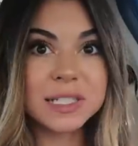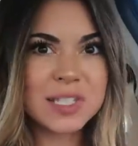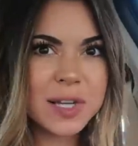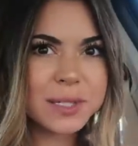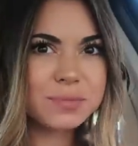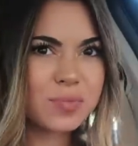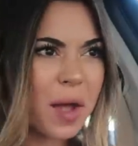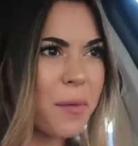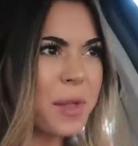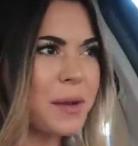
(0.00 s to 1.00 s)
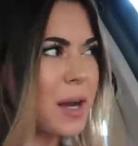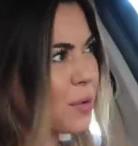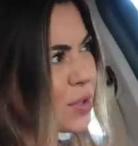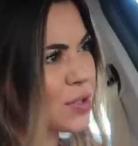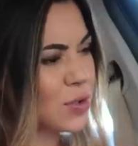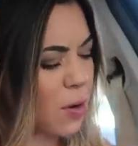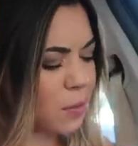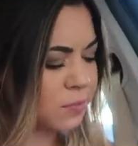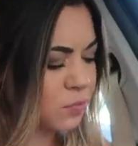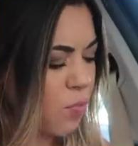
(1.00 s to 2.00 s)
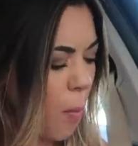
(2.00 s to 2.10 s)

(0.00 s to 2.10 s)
Is it? I'm like, I don't think so.